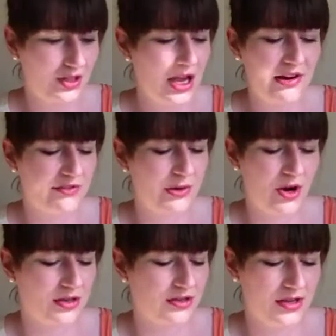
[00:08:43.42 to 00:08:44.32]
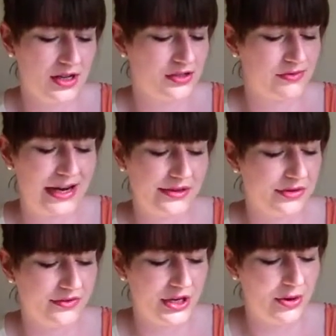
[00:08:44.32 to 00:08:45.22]
everyone has read
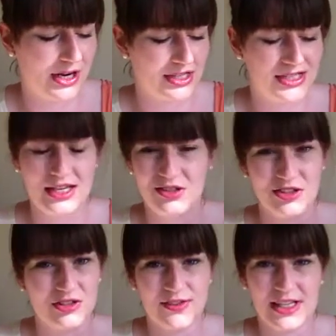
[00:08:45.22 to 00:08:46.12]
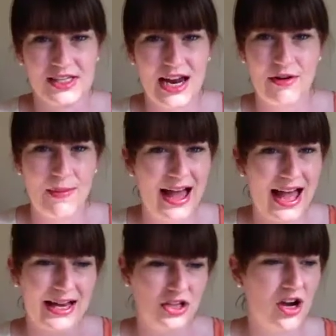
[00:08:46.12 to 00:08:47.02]
a review on Estee Lauder Advanced Night
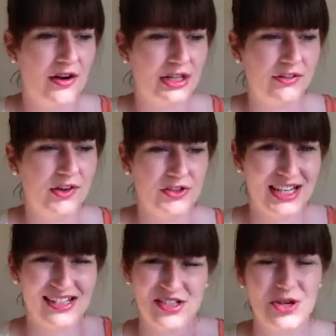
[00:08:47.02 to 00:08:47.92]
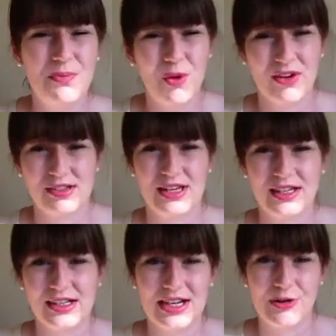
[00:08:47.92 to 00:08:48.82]
Repair. You can't really fault it. It's the #1
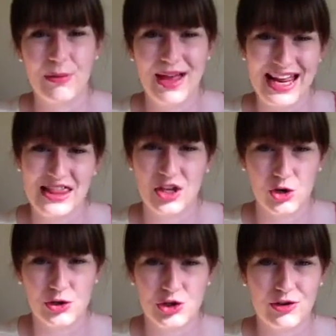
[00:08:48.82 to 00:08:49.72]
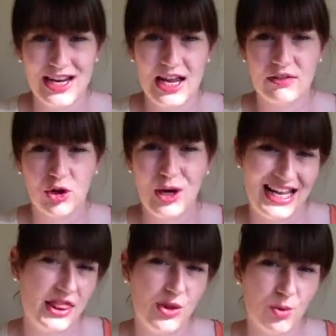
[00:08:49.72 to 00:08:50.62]
selling serum in the country, if not
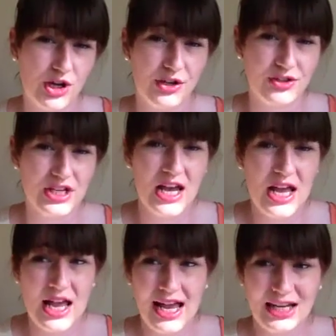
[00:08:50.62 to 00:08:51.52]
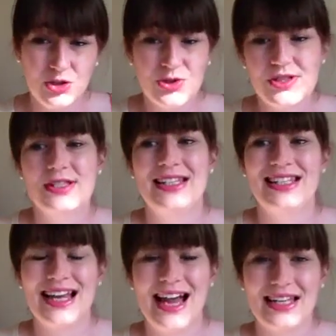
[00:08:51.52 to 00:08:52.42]
in the world. It does as it
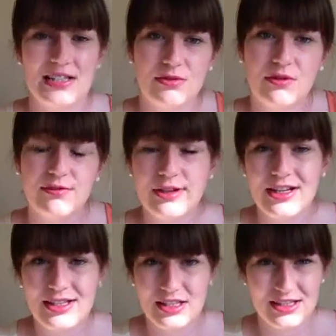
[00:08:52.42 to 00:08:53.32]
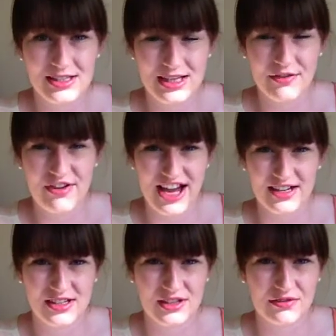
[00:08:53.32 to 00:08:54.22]
says. It reverses the
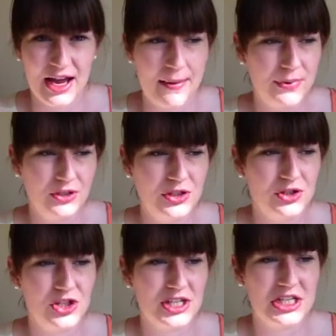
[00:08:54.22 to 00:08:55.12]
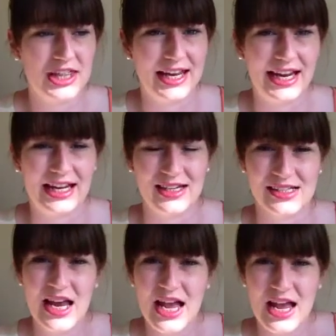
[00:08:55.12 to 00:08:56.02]
effects of like pollution and
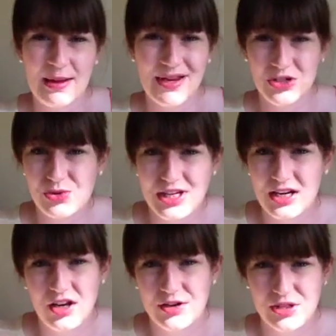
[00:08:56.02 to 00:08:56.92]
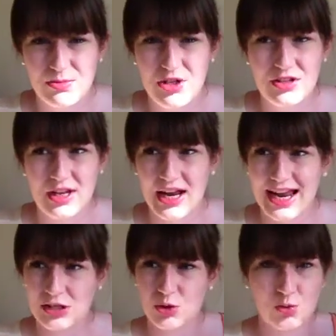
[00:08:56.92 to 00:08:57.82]
things. It makes your skin a lot smoother.
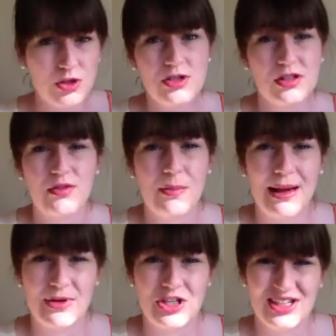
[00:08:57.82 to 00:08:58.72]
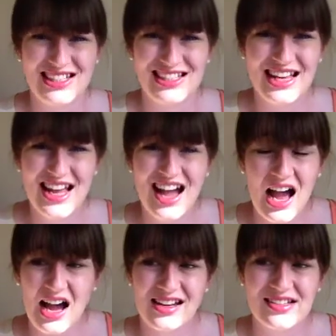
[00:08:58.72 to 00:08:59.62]
It does wonders for blemishes,
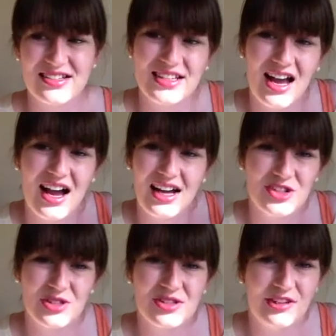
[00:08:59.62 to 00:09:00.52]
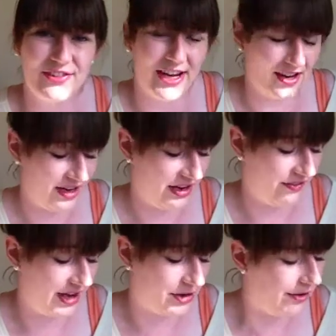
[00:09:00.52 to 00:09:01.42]
and I just love it.
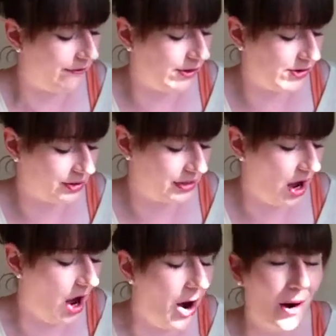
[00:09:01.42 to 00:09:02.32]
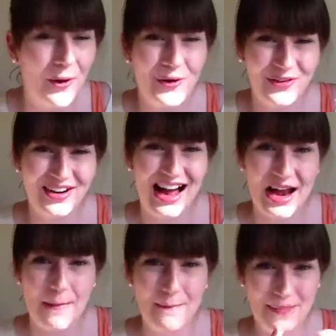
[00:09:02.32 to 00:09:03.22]
If I could afford the whole,
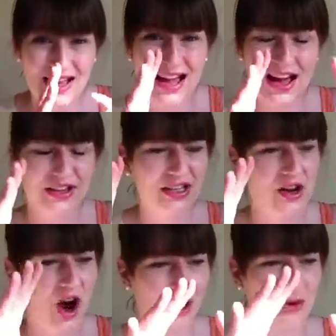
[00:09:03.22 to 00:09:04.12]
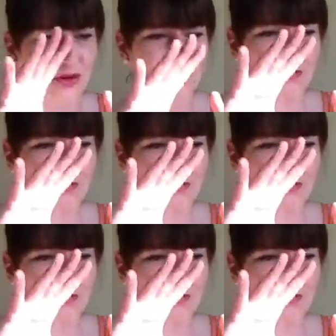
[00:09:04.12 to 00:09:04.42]
like, I think the whole